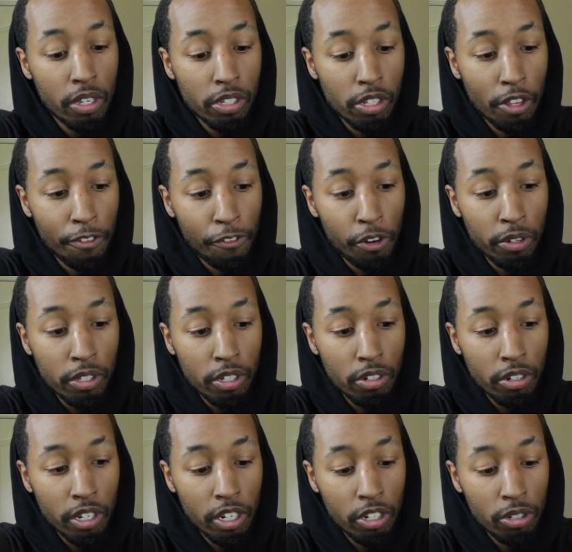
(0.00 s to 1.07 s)
so the first thing
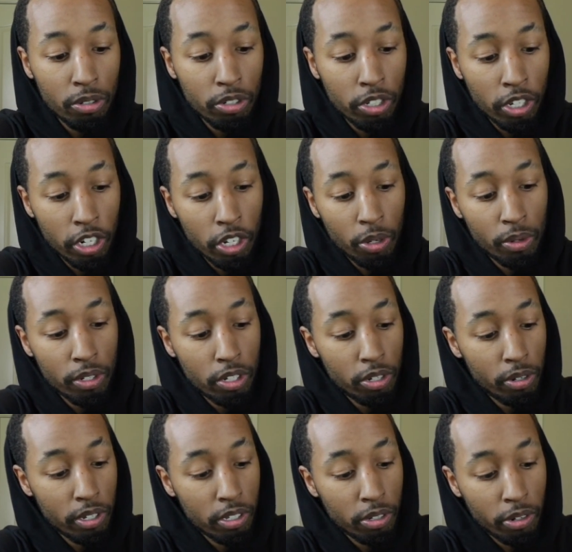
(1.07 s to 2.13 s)
you're going to do is you're going to go into
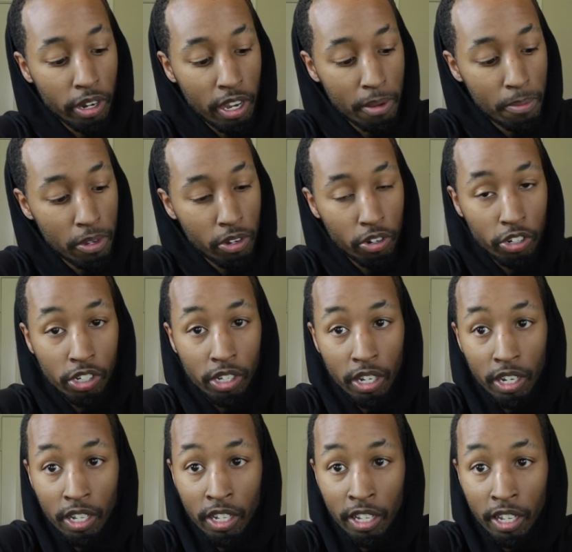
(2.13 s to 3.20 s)
your instagram and you're just
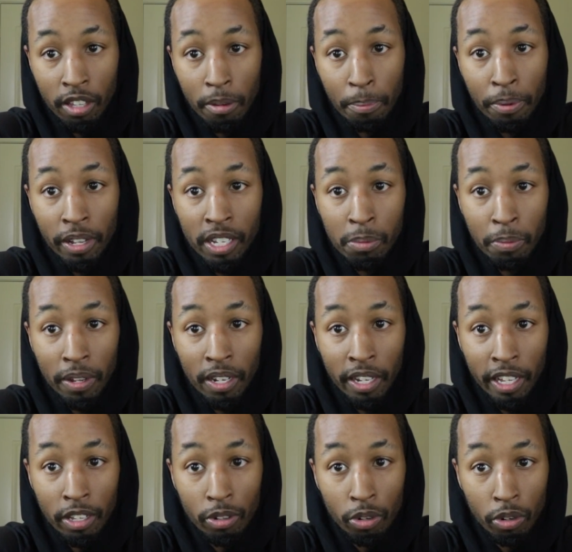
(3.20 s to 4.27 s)
going to click the plus button
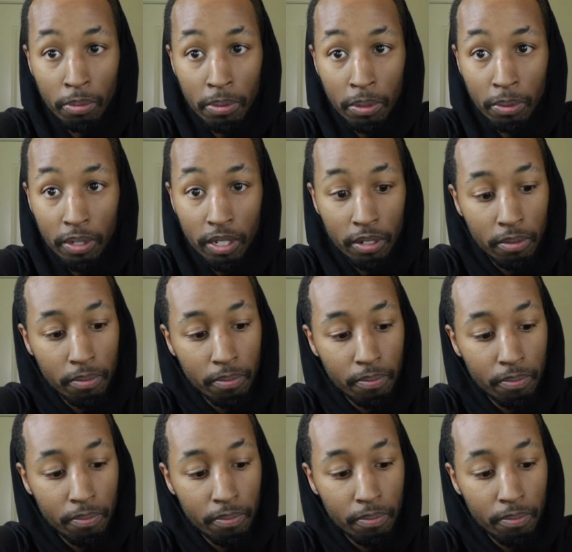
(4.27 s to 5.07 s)
like you normally would